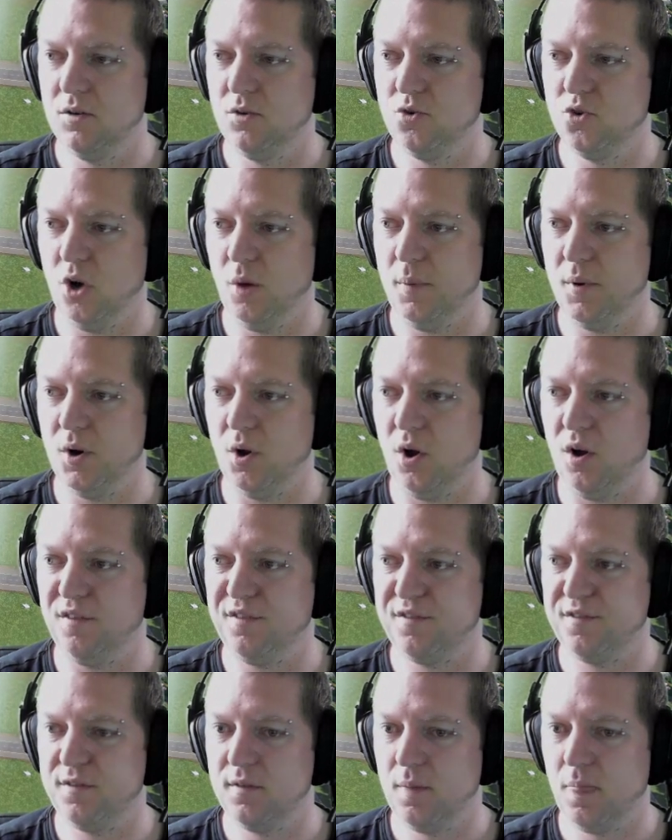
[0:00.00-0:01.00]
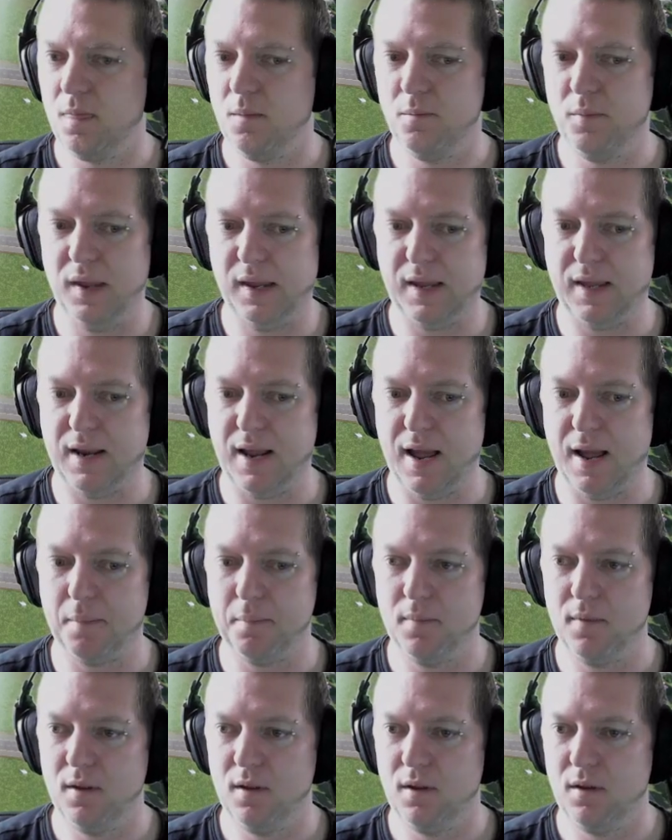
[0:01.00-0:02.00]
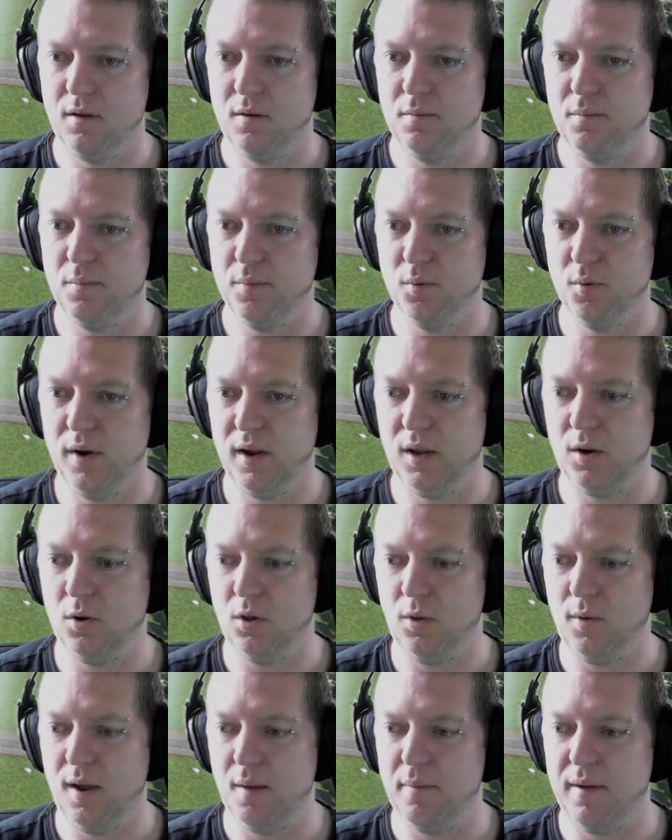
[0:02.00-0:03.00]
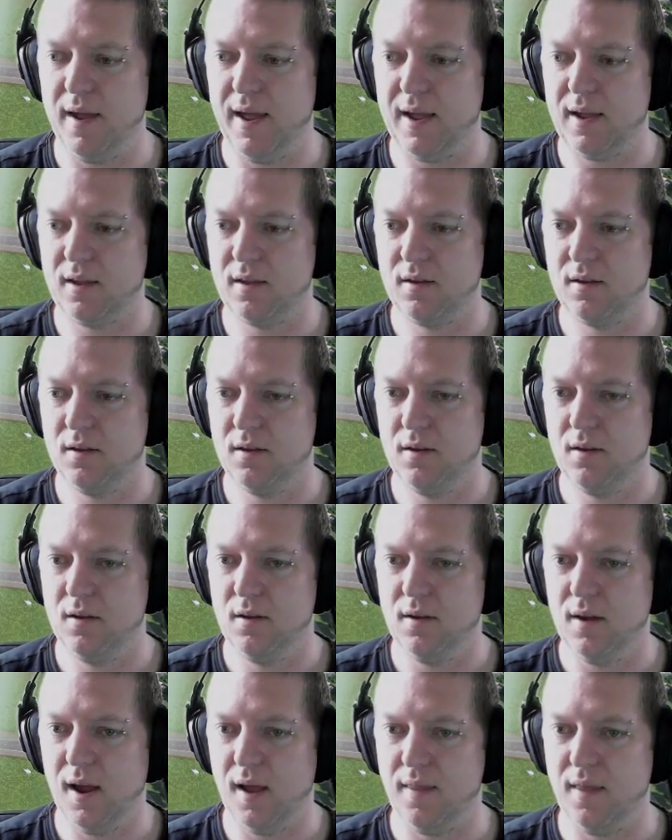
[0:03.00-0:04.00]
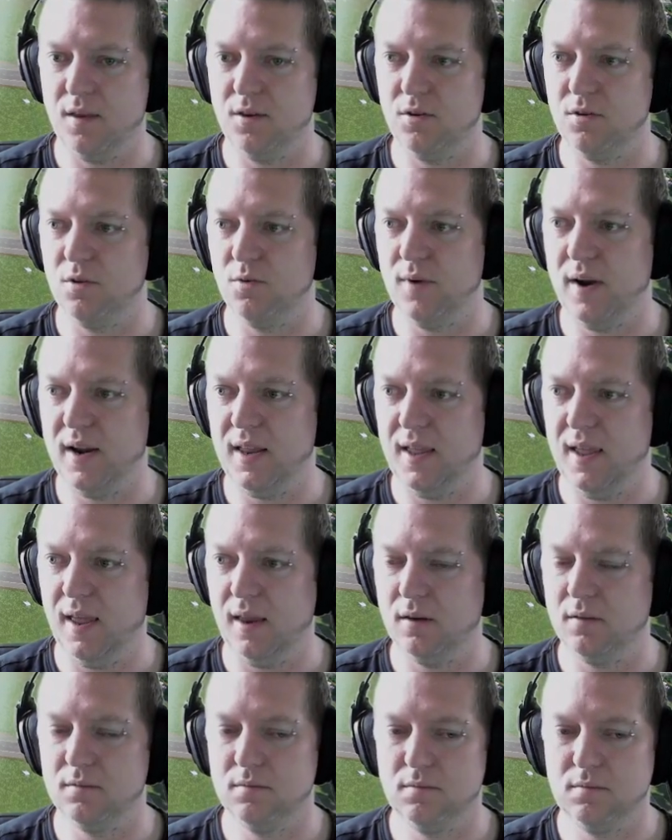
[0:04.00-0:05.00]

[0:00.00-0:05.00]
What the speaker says: drop it off, pick it up, bring it all the way back, and then do the run again.